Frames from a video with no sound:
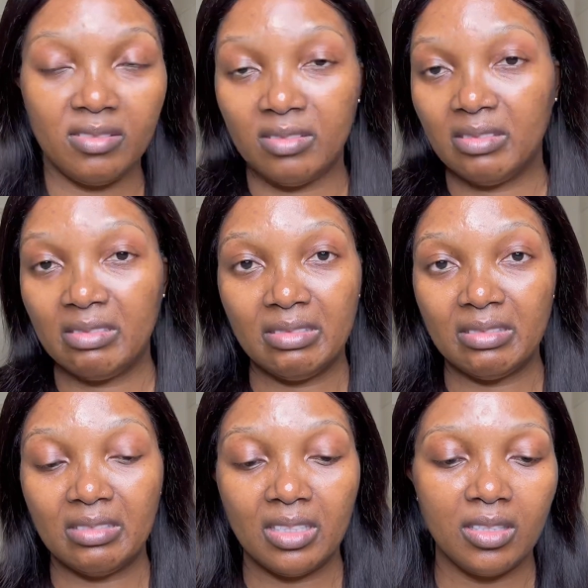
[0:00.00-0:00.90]
Oh,
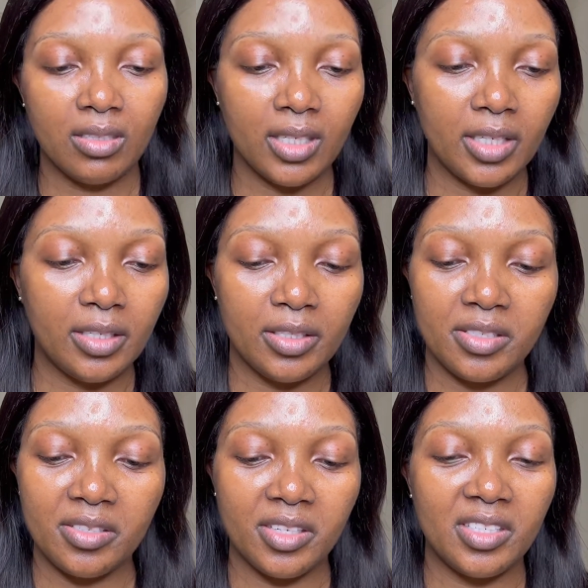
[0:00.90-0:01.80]
okay, it's
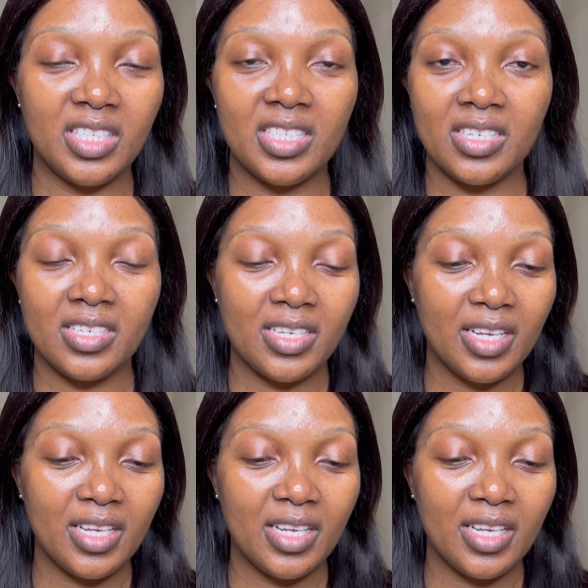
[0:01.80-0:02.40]
not needed.